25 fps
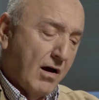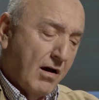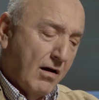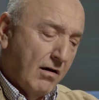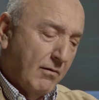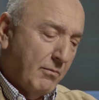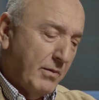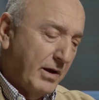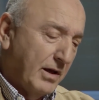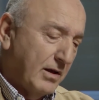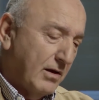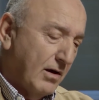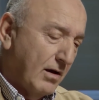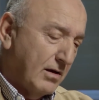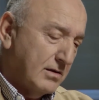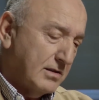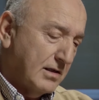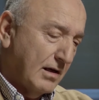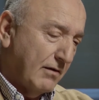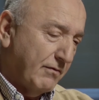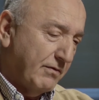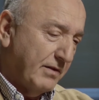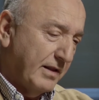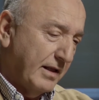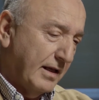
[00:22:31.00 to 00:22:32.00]
No, because
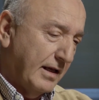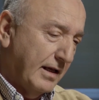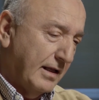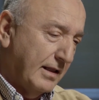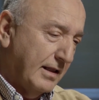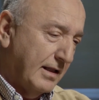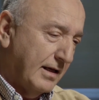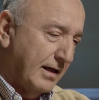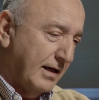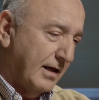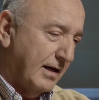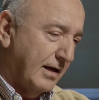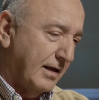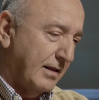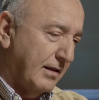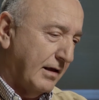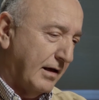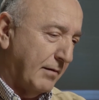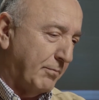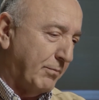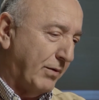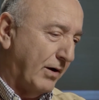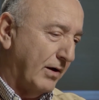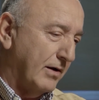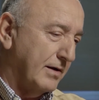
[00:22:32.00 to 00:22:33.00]
of
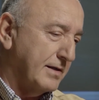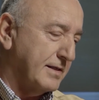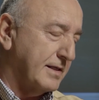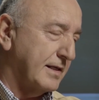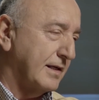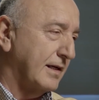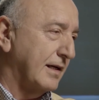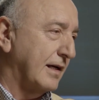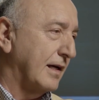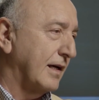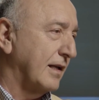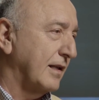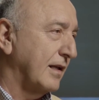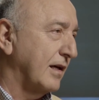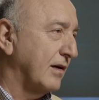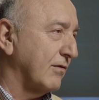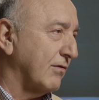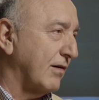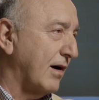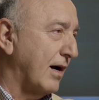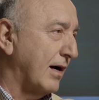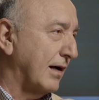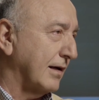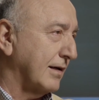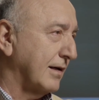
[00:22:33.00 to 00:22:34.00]
the policy in
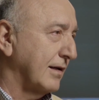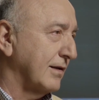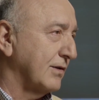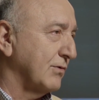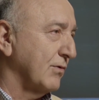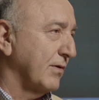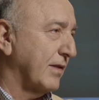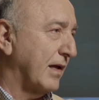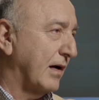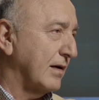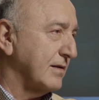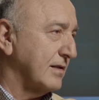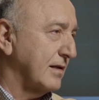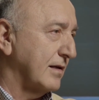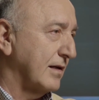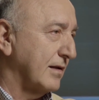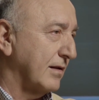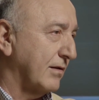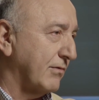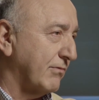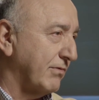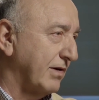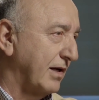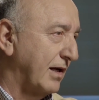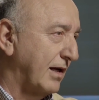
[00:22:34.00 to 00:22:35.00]
Iraq in
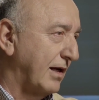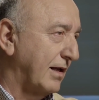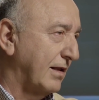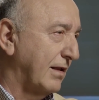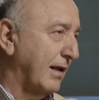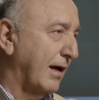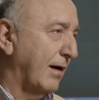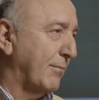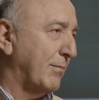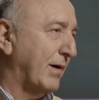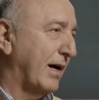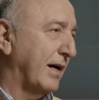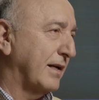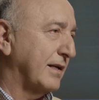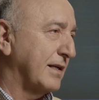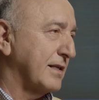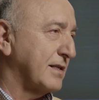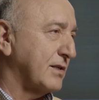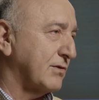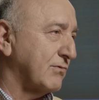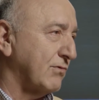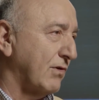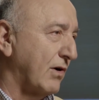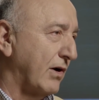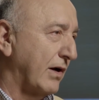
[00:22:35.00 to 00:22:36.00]
2003, by
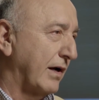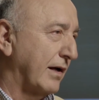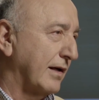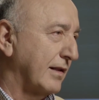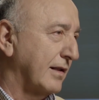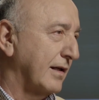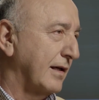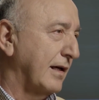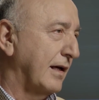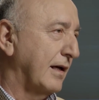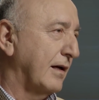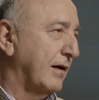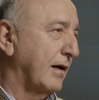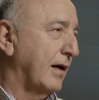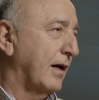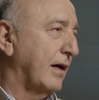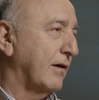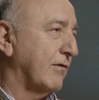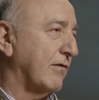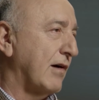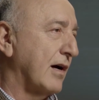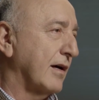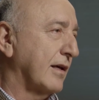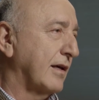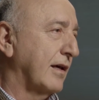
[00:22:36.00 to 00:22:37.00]
destroying the
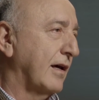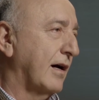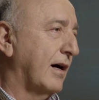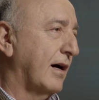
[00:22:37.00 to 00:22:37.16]
Iraqi